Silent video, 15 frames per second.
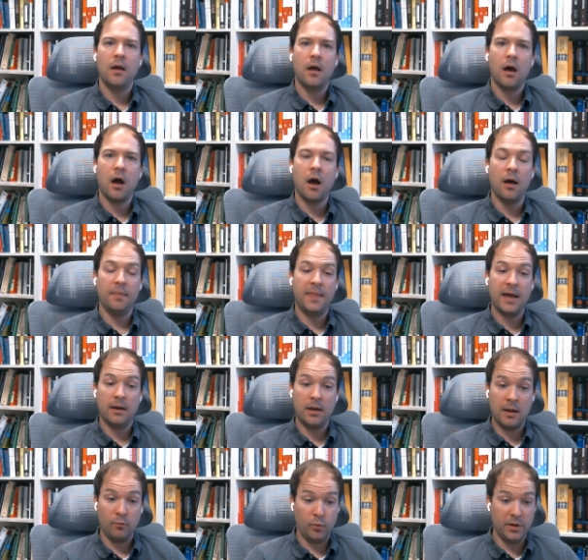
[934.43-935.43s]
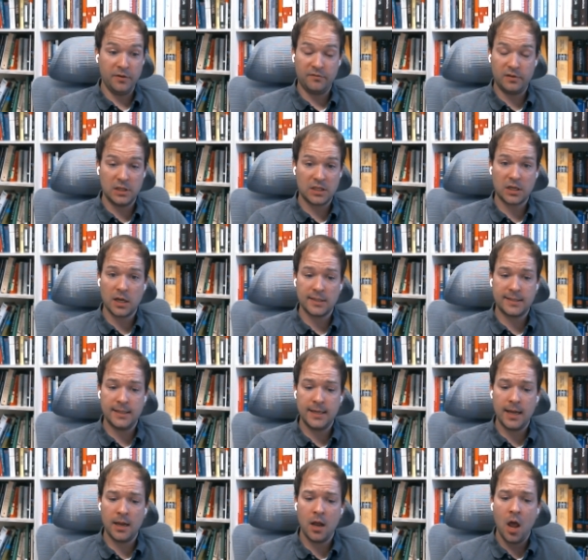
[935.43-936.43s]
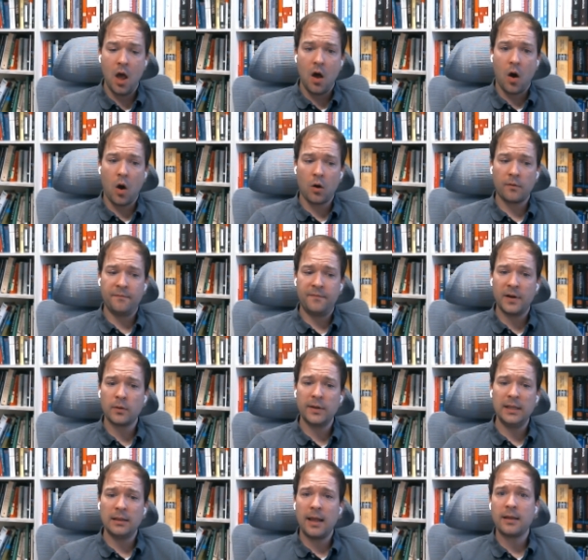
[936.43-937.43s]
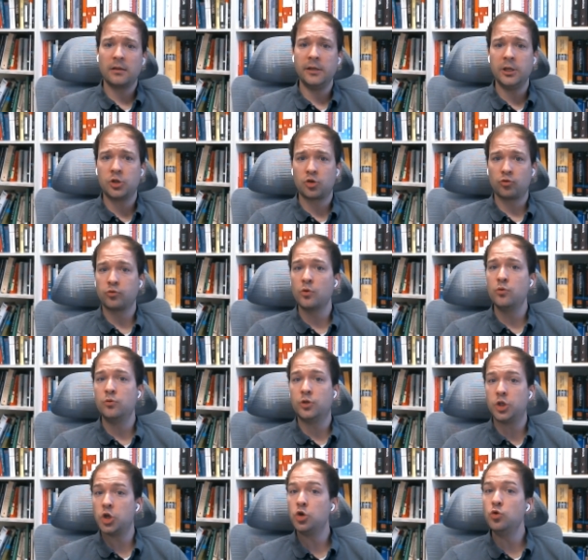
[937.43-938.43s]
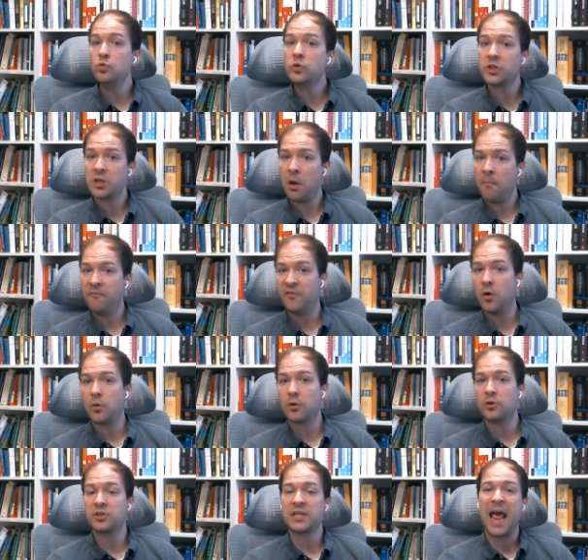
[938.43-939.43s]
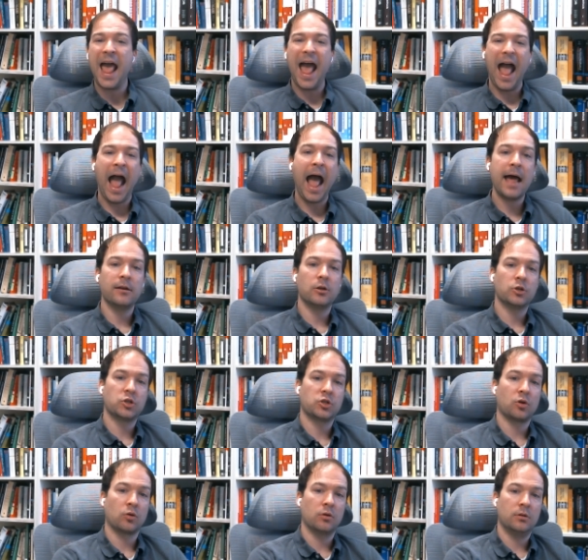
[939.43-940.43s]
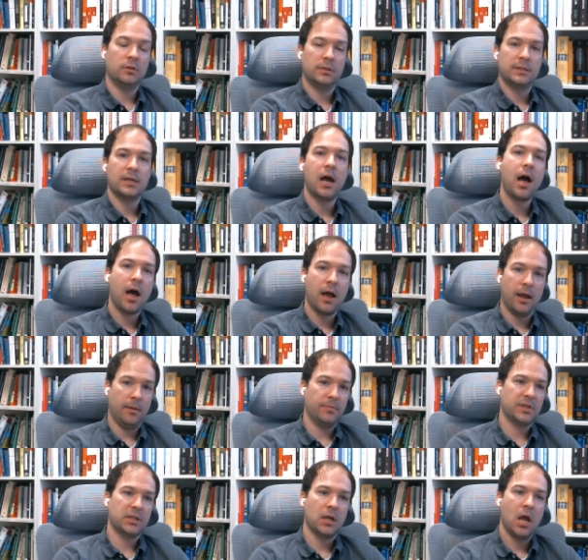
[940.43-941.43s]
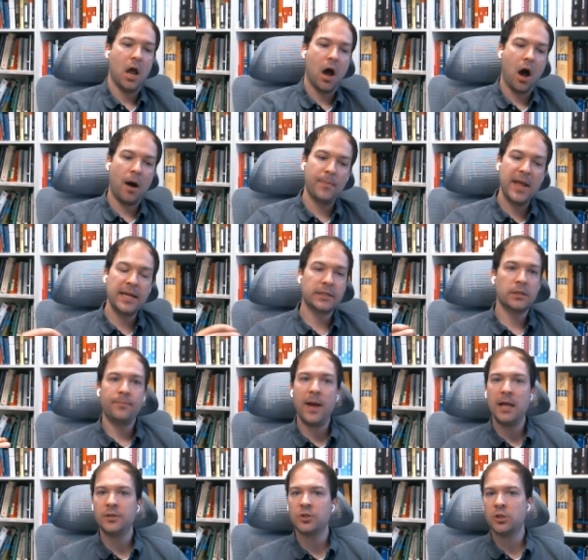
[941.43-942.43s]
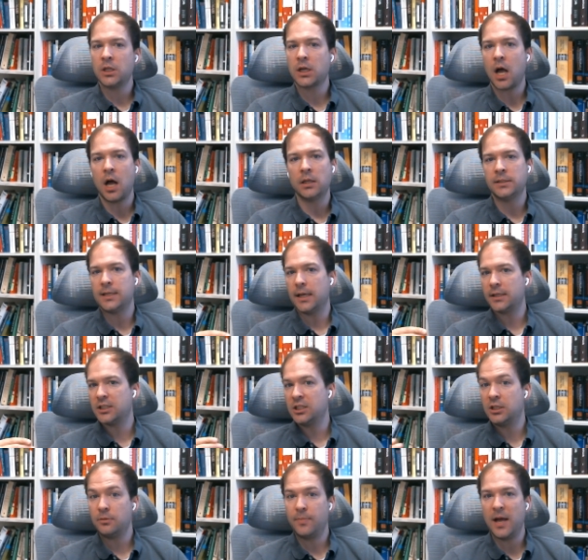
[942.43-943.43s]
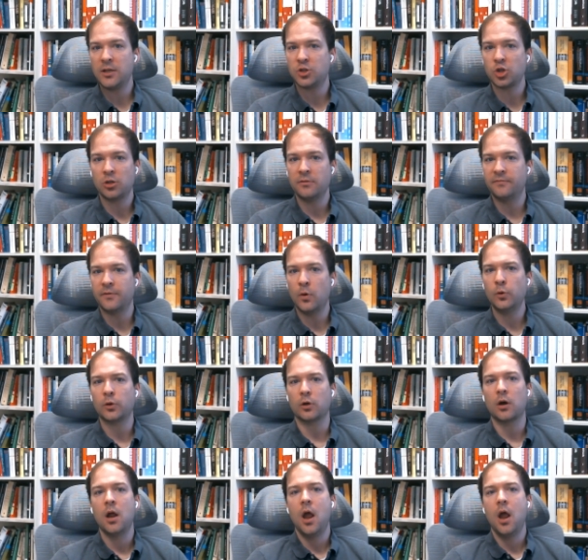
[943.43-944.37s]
that we've discussed today are very likely true to some voters at certain times. It depends on the context. It depends on the voter.